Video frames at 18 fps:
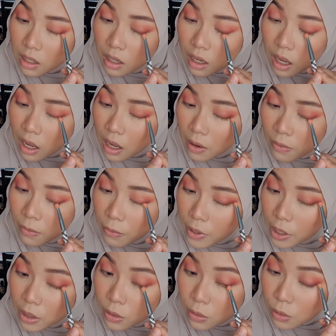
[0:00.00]

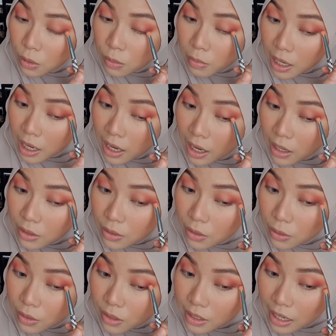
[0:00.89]
halfway to my eye so it
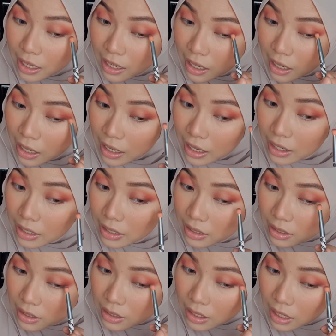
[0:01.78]
looks like
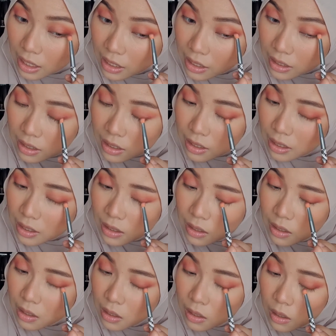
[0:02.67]
kinda like a
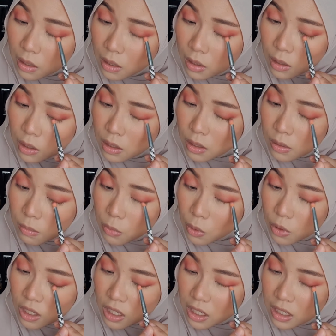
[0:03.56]

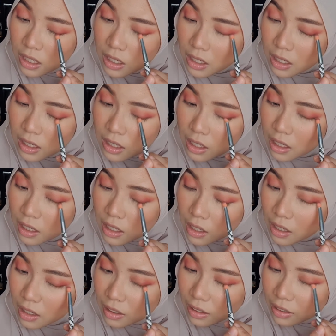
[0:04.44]
smoky
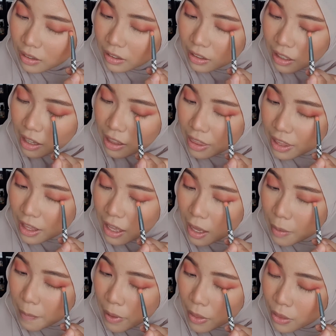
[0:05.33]

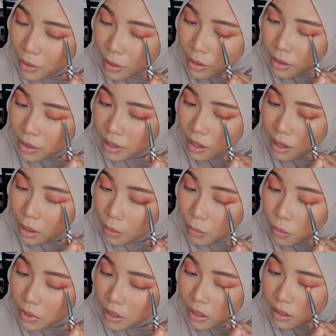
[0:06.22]
there but not there
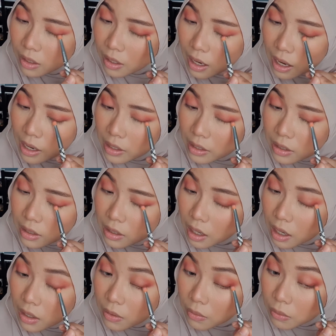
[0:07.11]
winged liner
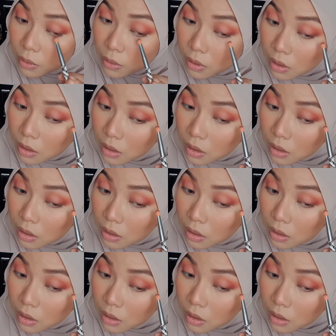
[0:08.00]
kind of look,